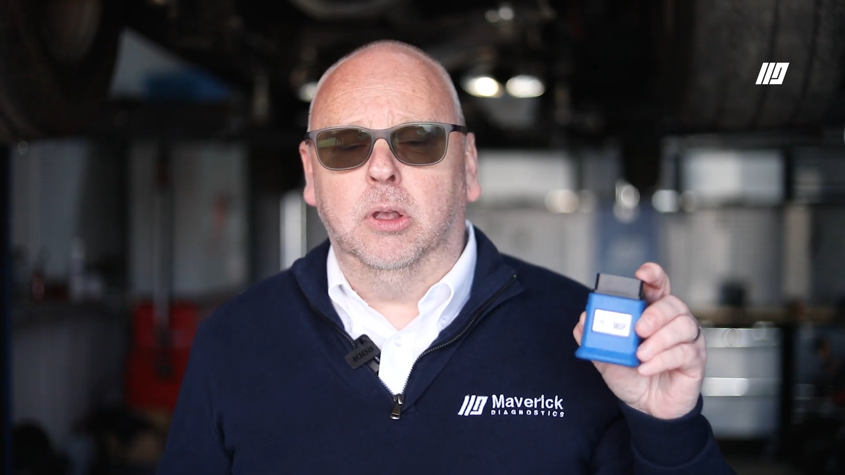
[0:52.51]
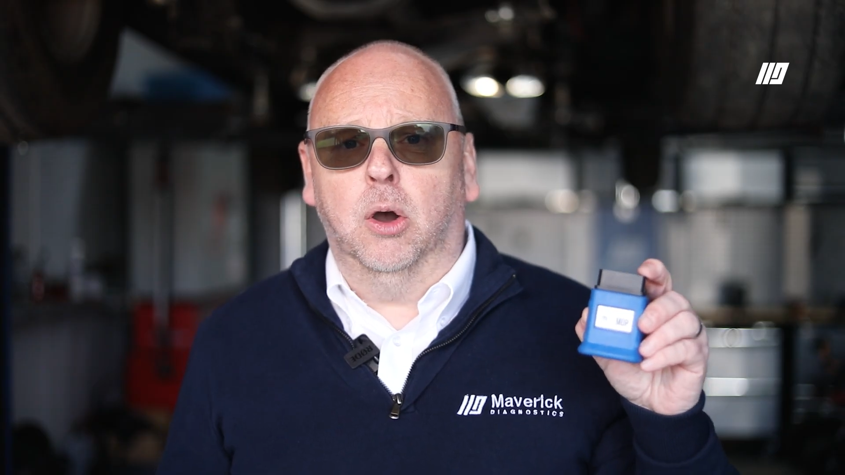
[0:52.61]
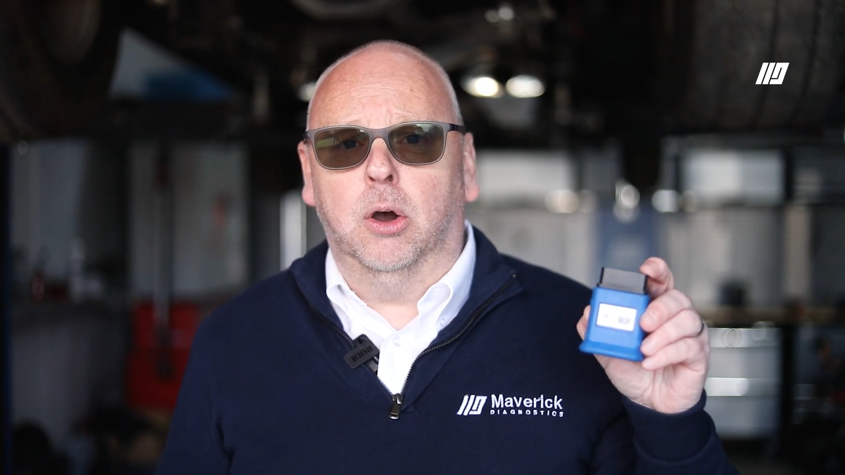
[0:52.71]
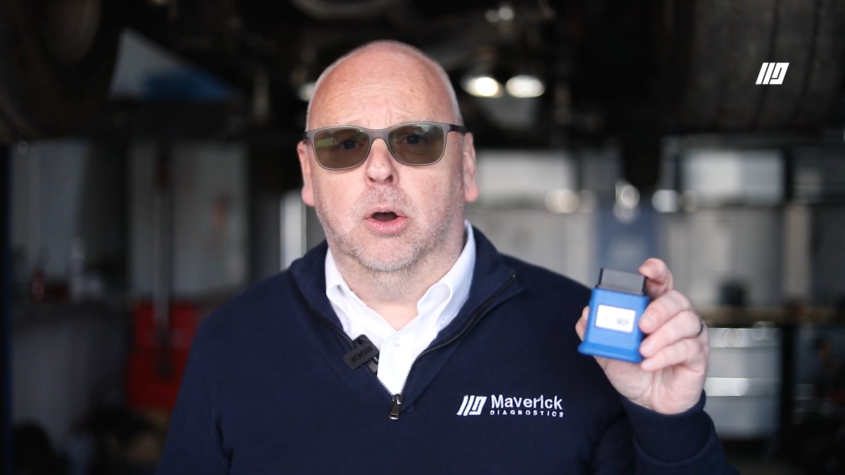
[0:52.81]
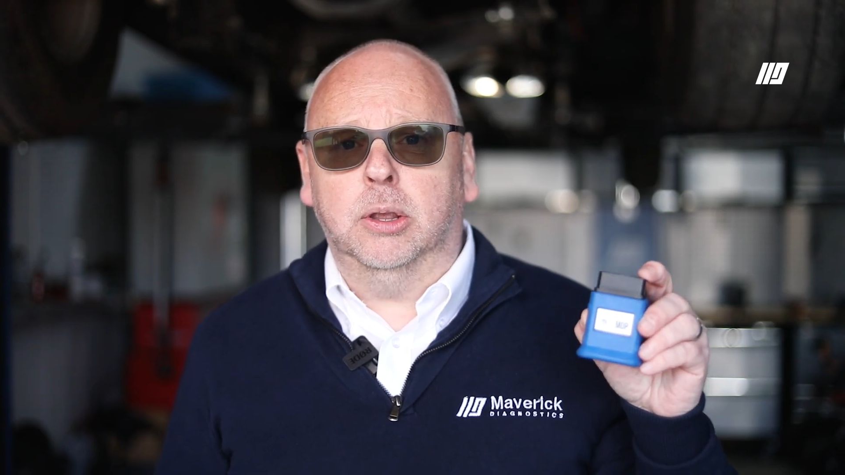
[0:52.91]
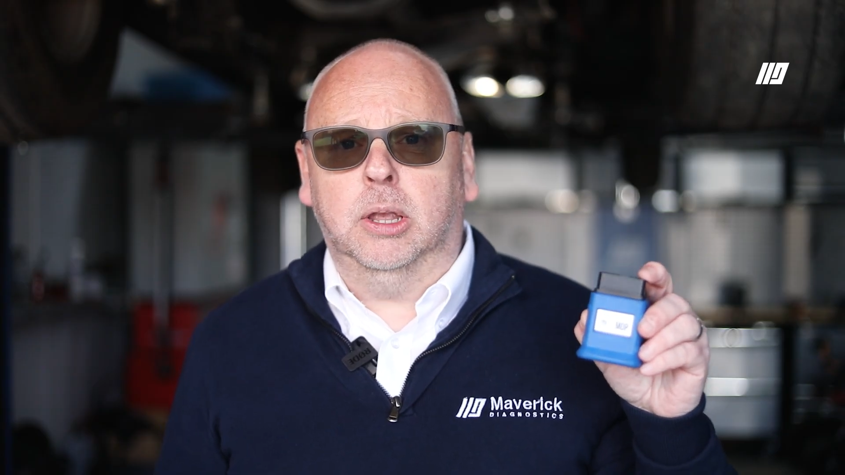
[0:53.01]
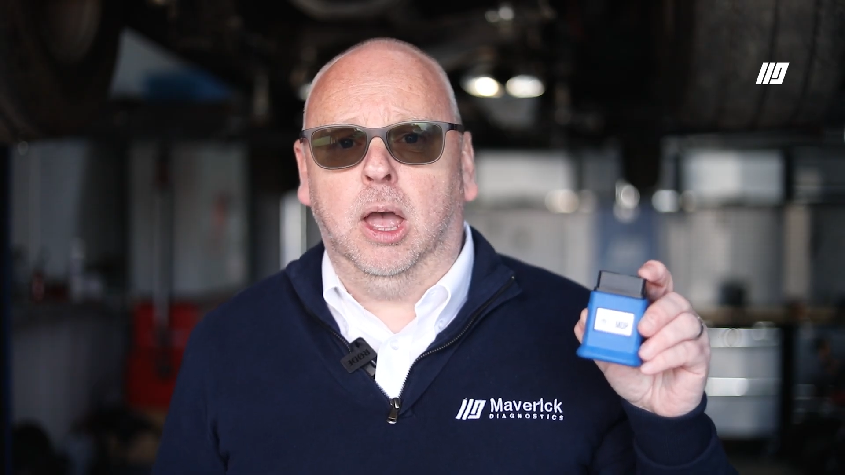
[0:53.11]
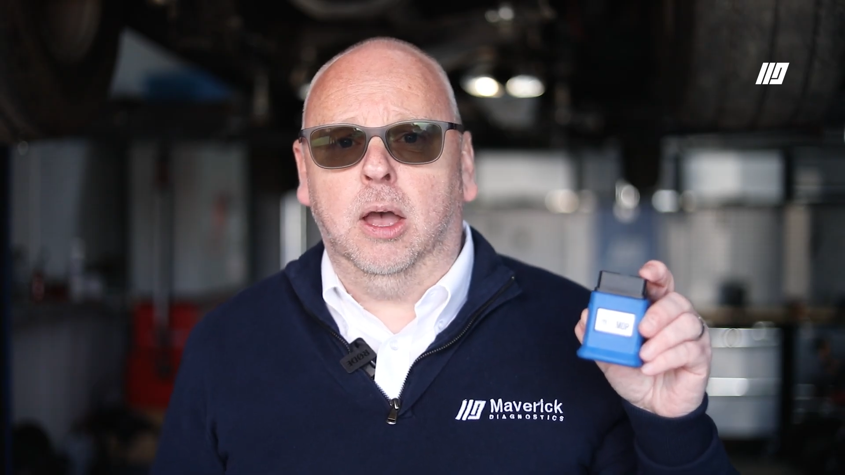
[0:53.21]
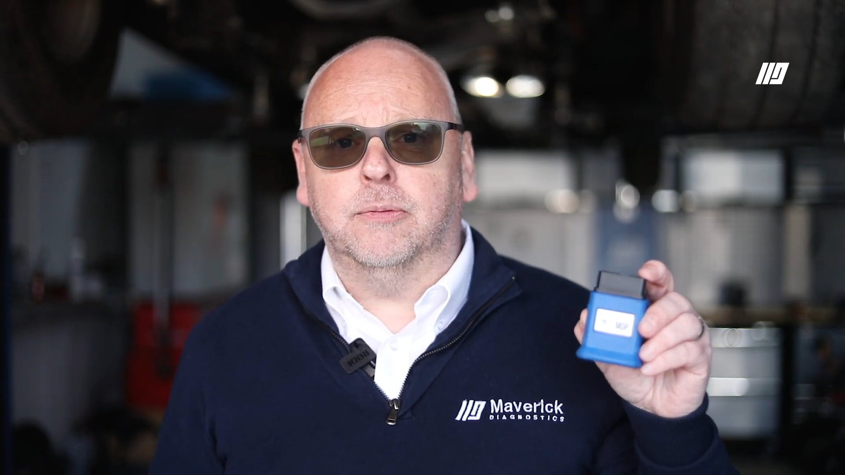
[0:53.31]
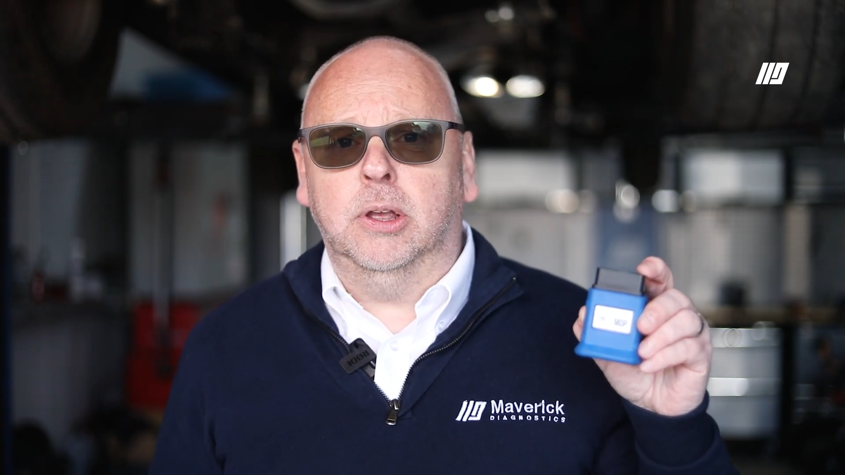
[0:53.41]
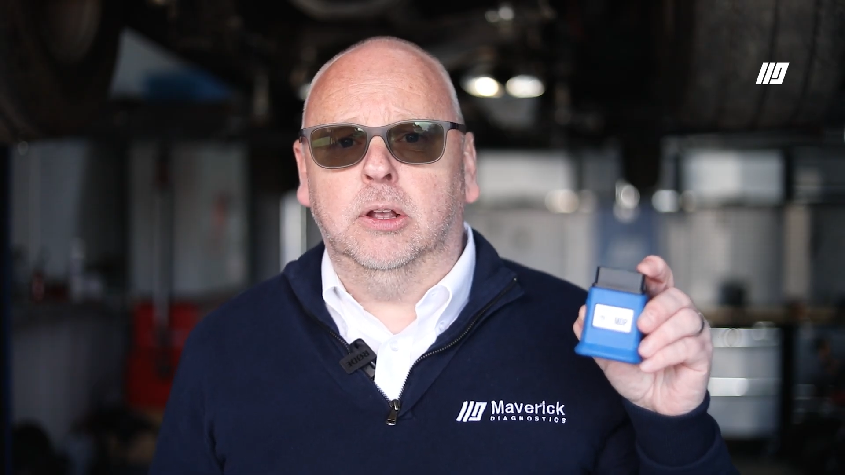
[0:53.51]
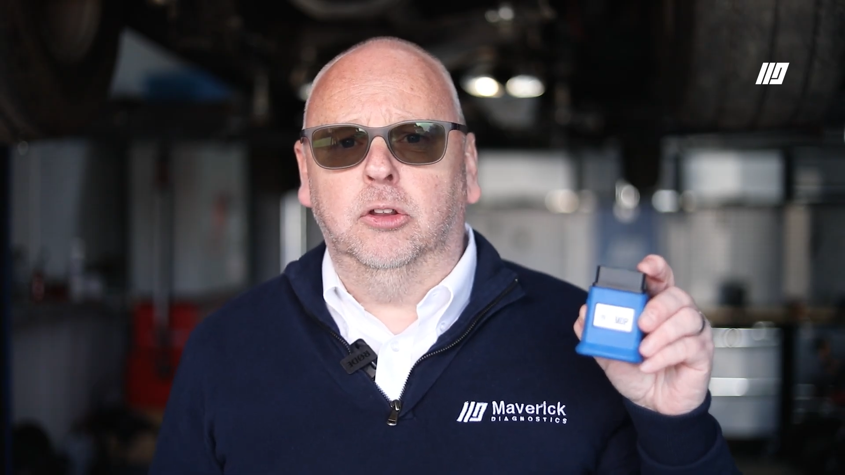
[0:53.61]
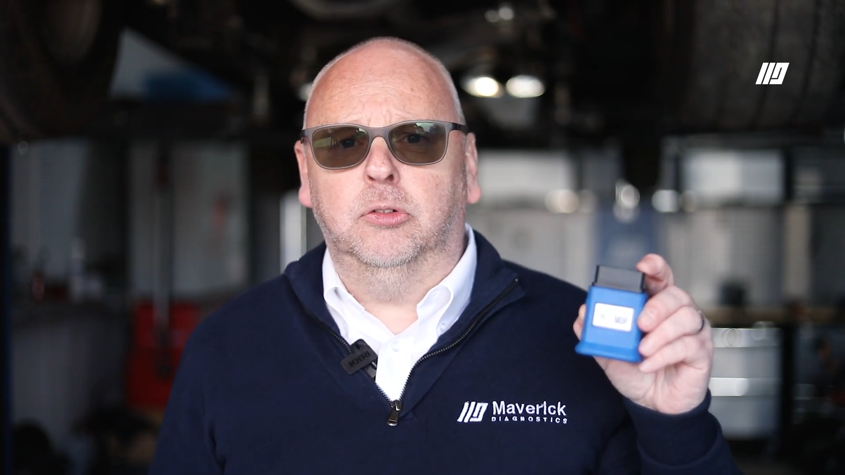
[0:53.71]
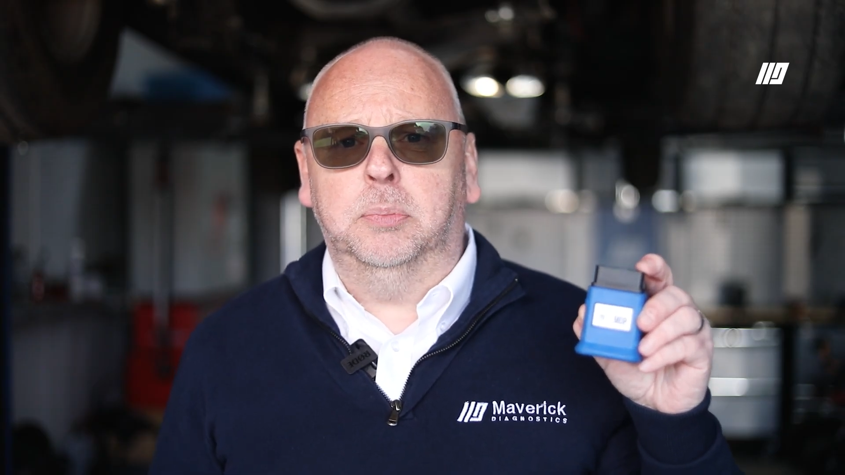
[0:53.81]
your car vehicles,